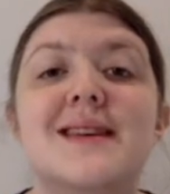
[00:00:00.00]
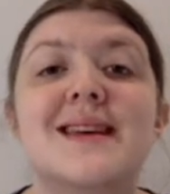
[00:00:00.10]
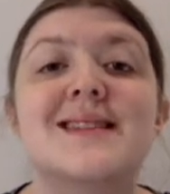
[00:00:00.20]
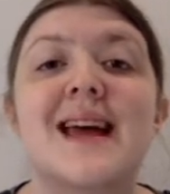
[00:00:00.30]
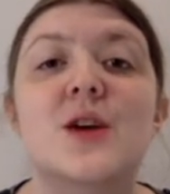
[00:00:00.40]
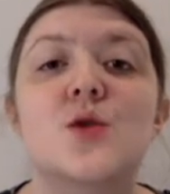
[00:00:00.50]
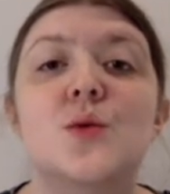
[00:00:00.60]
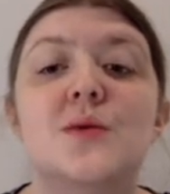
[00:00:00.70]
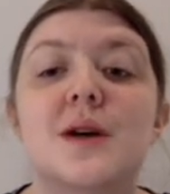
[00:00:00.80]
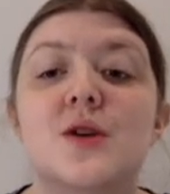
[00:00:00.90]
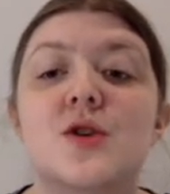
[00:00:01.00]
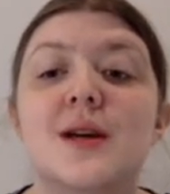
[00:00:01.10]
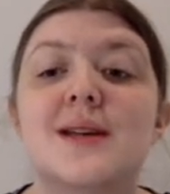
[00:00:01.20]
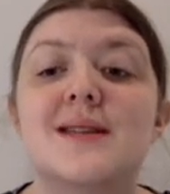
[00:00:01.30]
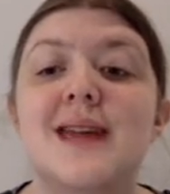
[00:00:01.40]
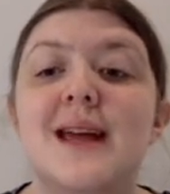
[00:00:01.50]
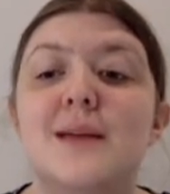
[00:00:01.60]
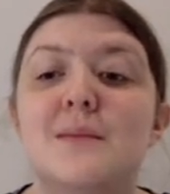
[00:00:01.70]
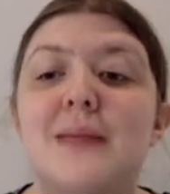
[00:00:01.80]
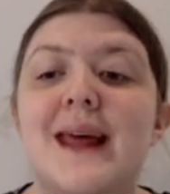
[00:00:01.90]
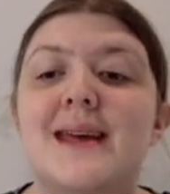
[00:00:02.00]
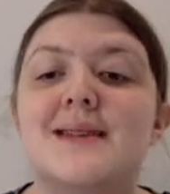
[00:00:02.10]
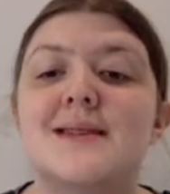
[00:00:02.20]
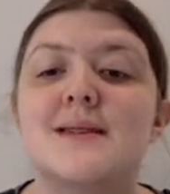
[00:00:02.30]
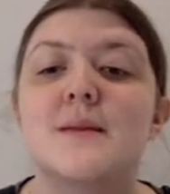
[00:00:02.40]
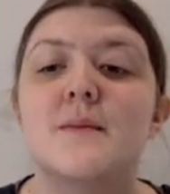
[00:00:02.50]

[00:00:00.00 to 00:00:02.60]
sexual touching has taken place.